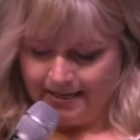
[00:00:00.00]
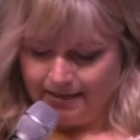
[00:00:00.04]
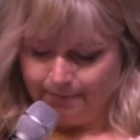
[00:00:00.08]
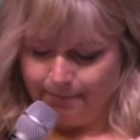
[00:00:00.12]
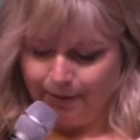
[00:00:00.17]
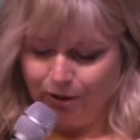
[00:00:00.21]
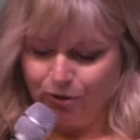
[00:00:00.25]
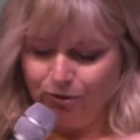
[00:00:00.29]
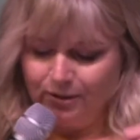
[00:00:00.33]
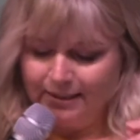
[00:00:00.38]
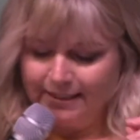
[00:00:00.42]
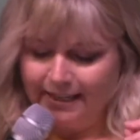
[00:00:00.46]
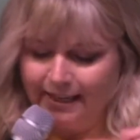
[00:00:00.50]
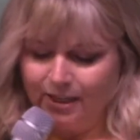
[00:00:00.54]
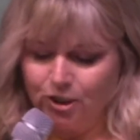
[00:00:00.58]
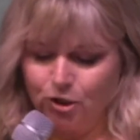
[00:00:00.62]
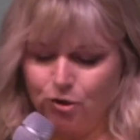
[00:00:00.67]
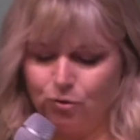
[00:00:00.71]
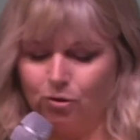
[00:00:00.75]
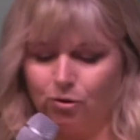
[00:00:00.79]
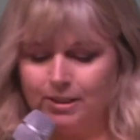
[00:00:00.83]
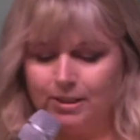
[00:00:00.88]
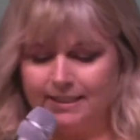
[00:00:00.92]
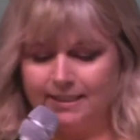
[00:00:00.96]
Because that
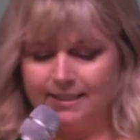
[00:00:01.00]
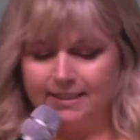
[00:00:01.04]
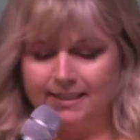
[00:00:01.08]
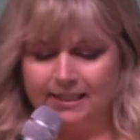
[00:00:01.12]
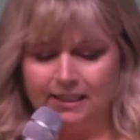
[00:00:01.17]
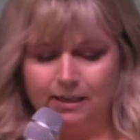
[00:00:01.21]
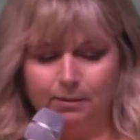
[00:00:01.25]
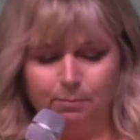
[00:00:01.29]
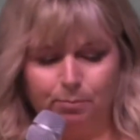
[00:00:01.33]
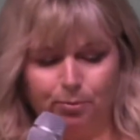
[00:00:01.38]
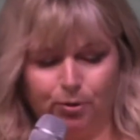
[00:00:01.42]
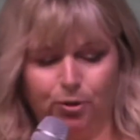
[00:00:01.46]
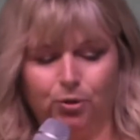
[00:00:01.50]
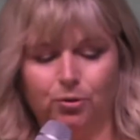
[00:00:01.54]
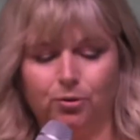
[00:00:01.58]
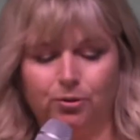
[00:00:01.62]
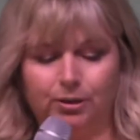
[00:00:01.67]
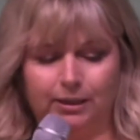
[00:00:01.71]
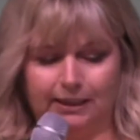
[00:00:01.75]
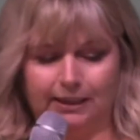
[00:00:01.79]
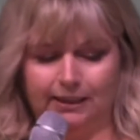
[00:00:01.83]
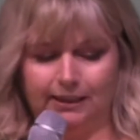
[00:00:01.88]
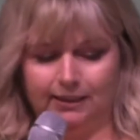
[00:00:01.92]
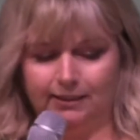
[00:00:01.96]
dross is the
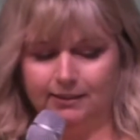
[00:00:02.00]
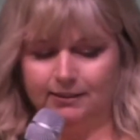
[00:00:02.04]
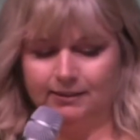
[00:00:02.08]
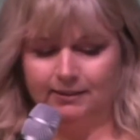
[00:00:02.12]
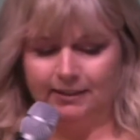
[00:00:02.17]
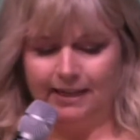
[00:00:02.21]
impurity,